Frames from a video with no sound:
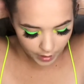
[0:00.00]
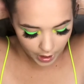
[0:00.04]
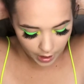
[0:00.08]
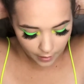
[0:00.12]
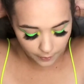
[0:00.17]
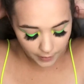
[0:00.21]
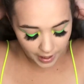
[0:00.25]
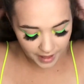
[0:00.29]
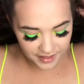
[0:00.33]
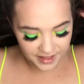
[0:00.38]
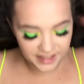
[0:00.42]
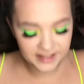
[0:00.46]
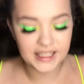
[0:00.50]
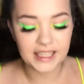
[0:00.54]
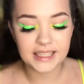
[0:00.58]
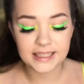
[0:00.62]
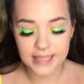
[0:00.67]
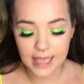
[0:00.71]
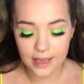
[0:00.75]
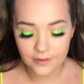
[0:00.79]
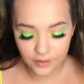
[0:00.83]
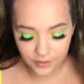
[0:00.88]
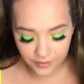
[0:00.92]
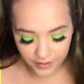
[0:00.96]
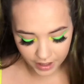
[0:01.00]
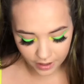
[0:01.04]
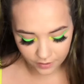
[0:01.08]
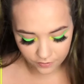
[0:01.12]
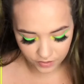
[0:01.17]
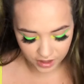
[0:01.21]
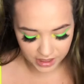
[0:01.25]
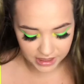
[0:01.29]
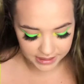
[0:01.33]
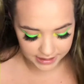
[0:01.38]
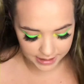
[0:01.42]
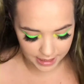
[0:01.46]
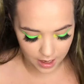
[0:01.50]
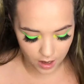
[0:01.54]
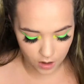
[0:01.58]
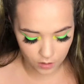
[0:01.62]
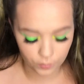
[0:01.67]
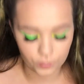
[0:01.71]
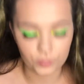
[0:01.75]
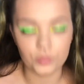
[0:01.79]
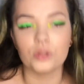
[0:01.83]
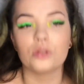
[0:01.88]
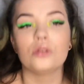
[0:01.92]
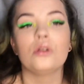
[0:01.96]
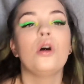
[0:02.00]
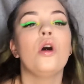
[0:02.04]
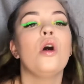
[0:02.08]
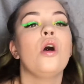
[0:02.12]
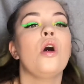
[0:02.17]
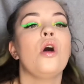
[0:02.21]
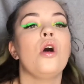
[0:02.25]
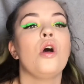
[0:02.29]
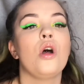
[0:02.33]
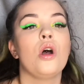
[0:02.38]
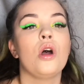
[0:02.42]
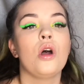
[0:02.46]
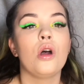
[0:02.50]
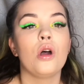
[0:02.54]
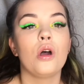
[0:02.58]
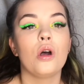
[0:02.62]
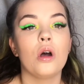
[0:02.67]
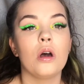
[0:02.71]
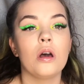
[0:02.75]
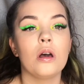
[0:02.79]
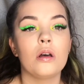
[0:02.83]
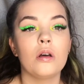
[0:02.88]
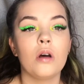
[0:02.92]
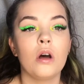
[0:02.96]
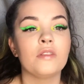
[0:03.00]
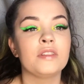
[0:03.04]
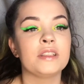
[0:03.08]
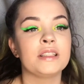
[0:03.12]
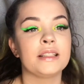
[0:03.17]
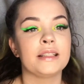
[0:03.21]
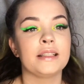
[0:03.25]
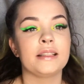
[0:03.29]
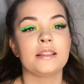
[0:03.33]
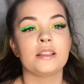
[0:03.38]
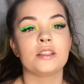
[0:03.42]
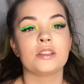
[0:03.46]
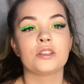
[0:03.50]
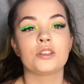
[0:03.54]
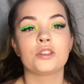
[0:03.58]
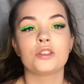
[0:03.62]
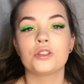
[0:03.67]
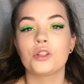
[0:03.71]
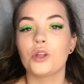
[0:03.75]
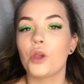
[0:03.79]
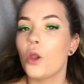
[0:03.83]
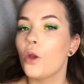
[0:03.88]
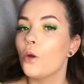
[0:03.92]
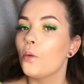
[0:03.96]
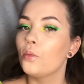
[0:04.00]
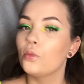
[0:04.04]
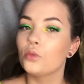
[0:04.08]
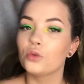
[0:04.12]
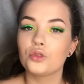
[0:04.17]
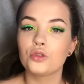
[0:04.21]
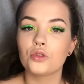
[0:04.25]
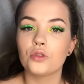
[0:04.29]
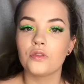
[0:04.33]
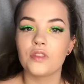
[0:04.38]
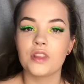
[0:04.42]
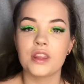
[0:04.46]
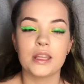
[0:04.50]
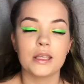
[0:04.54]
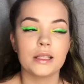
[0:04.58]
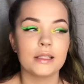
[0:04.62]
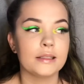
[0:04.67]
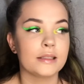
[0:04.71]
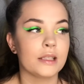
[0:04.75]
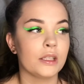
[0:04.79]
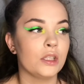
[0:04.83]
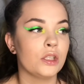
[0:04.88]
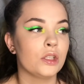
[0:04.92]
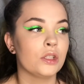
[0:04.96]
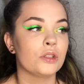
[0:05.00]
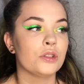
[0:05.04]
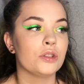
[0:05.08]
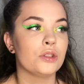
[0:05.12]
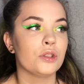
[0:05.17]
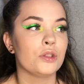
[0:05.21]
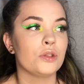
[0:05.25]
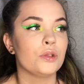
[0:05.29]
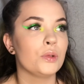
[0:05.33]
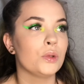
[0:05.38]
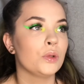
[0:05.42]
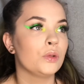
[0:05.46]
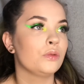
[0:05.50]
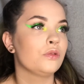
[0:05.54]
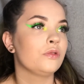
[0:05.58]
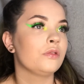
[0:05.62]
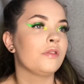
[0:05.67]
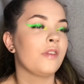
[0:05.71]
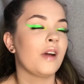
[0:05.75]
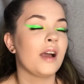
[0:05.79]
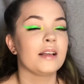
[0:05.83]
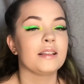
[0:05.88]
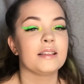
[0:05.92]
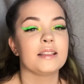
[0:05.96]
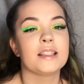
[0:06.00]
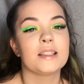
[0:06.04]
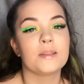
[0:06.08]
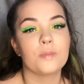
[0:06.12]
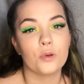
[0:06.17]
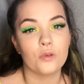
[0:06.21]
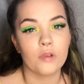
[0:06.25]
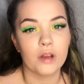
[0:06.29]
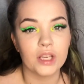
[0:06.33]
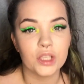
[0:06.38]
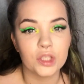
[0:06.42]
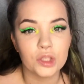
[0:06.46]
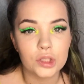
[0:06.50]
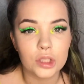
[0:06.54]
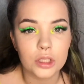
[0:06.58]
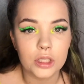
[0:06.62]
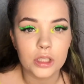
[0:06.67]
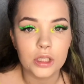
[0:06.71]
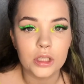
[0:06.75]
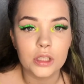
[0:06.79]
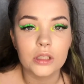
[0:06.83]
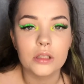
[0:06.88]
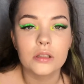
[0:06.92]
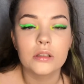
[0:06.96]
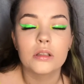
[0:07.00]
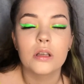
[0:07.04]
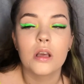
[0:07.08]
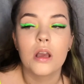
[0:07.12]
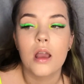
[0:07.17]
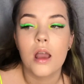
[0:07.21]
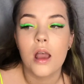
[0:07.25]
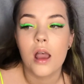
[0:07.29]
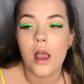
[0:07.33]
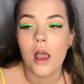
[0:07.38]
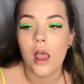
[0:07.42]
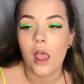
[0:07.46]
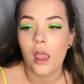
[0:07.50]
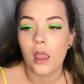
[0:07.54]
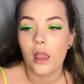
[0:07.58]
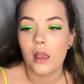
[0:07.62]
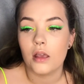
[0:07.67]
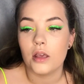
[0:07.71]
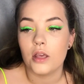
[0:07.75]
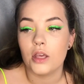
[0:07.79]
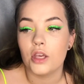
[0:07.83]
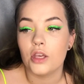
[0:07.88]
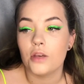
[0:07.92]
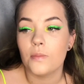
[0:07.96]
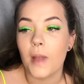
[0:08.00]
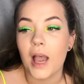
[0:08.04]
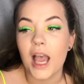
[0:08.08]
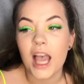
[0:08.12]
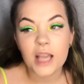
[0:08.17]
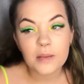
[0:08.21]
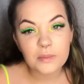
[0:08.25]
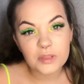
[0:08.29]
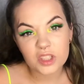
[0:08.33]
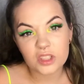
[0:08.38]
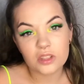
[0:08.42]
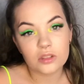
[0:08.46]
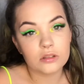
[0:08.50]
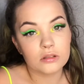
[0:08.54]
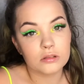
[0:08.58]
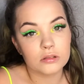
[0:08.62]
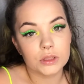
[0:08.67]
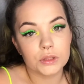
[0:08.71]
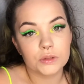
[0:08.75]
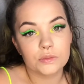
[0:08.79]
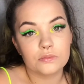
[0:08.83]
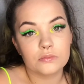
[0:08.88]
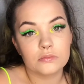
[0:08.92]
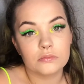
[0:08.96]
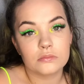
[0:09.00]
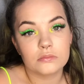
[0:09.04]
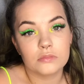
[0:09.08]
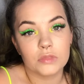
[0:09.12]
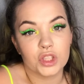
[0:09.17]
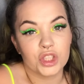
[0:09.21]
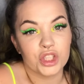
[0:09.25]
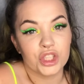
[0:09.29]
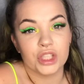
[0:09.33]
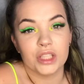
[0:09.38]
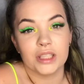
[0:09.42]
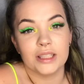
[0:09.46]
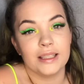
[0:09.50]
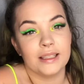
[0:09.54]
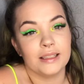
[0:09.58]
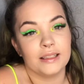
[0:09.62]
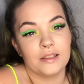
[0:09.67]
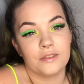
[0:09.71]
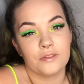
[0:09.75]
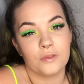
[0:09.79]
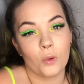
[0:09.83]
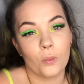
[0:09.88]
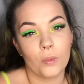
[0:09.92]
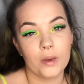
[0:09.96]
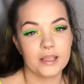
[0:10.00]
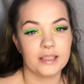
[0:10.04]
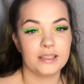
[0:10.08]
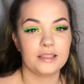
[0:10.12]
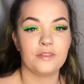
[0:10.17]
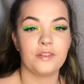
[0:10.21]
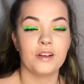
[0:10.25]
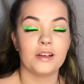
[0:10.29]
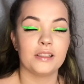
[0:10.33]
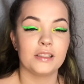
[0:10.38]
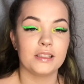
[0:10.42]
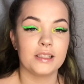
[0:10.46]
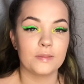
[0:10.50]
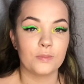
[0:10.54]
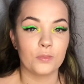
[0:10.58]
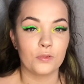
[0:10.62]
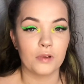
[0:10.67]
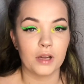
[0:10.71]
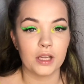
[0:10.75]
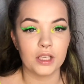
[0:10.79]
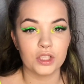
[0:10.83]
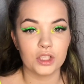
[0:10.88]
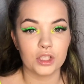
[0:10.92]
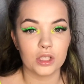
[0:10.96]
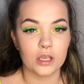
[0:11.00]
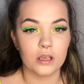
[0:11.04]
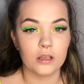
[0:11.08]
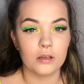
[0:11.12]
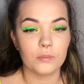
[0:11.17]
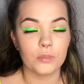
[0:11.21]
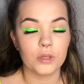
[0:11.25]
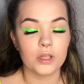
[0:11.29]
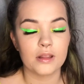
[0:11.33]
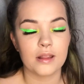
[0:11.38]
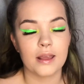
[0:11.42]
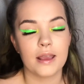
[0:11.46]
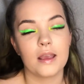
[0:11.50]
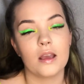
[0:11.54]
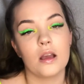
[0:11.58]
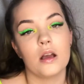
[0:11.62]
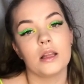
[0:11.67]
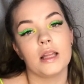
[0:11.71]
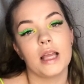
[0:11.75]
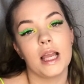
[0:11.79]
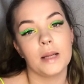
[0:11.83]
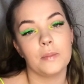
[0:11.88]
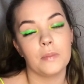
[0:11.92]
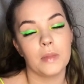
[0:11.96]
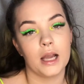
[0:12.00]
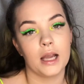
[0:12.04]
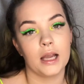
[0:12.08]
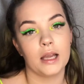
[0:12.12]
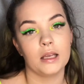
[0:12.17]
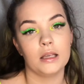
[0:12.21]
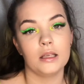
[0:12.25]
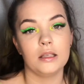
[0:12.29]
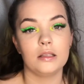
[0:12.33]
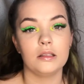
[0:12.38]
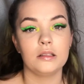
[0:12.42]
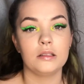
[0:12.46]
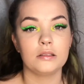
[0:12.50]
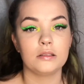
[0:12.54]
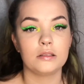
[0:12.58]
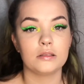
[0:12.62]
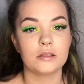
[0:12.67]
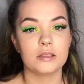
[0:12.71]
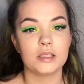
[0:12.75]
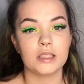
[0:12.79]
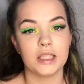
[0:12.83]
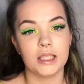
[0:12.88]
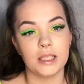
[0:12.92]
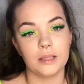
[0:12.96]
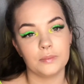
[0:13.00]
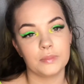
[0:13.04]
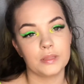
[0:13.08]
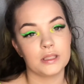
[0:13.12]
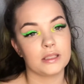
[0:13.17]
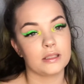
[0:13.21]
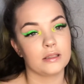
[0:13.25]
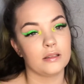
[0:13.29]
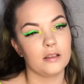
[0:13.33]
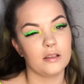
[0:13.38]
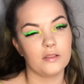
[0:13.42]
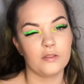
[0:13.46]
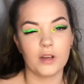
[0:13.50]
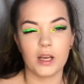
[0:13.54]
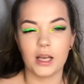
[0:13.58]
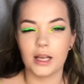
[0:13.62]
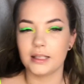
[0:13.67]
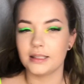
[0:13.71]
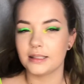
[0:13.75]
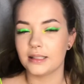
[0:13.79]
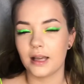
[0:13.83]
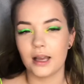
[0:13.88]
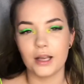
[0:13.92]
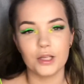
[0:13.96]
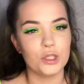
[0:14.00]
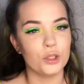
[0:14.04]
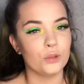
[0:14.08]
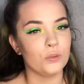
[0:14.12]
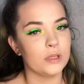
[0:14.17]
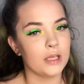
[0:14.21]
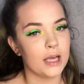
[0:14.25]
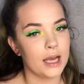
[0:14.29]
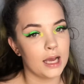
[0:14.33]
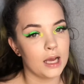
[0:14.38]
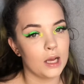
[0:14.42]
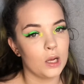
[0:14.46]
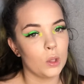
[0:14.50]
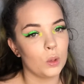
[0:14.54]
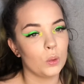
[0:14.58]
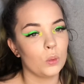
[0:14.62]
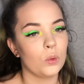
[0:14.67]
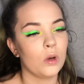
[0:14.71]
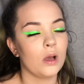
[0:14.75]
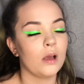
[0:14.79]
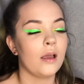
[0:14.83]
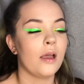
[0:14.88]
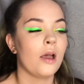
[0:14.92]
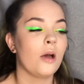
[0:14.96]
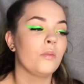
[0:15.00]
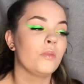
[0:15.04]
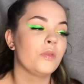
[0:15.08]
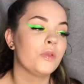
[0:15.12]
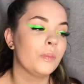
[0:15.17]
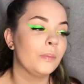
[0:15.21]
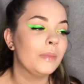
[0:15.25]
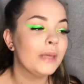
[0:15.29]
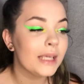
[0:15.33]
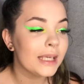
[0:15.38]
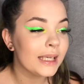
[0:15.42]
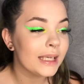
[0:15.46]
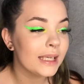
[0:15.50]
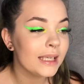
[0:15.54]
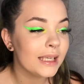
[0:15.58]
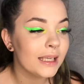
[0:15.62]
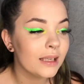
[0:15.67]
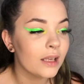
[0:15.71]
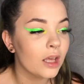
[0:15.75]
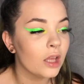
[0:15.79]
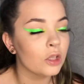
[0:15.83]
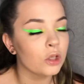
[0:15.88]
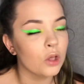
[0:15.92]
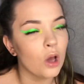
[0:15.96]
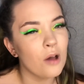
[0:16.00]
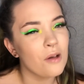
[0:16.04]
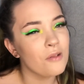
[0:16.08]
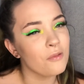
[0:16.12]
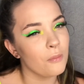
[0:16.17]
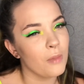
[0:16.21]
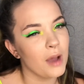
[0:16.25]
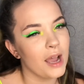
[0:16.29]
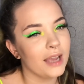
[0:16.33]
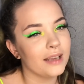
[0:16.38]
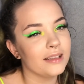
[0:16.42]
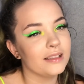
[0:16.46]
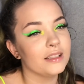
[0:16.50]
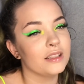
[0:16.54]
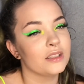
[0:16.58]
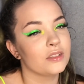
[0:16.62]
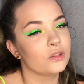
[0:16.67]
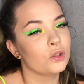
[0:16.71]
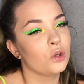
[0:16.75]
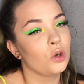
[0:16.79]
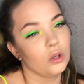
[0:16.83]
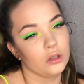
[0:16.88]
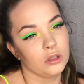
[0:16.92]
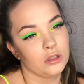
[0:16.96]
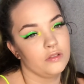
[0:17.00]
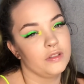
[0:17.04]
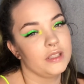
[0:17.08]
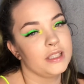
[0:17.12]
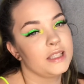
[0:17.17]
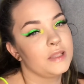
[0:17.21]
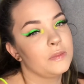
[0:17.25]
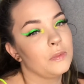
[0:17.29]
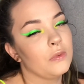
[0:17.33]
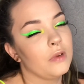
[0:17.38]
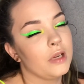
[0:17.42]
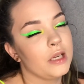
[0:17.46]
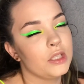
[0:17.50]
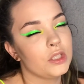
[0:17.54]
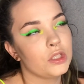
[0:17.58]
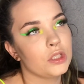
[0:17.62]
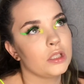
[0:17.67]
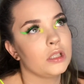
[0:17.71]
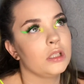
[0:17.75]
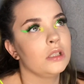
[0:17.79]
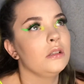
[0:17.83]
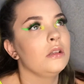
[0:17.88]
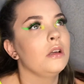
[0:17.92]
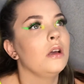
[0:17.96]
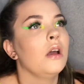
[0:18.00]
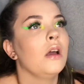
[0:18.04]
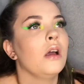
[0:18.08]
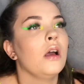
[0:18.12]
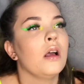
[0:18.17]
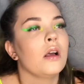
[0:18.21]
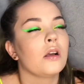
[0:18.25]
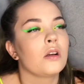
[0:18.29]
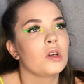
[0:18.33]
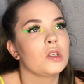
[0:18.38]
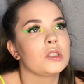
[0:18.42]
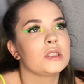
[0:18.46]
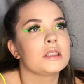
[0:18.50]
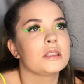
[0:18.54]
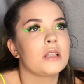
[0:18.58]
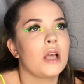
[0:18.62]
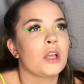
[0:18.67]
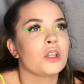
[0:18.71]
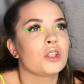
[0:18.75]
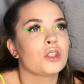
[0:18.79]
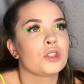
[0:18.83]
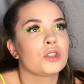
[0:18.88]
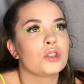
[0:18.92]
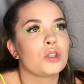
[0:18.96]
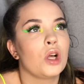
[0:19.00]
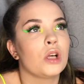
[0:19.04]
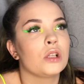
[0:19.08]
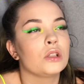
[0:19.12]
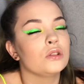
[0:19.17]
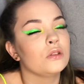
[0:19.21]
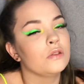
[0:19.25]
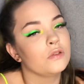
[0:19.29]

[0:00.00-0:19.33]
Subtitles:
I think that's everything I've written down, but obviously there's so much other things that you can do to find inspiration. I'm still learning different ways to find inspiration, but they are like my tips and advice that I do now, what helps me. A lot of mine is colour inspiration, because I love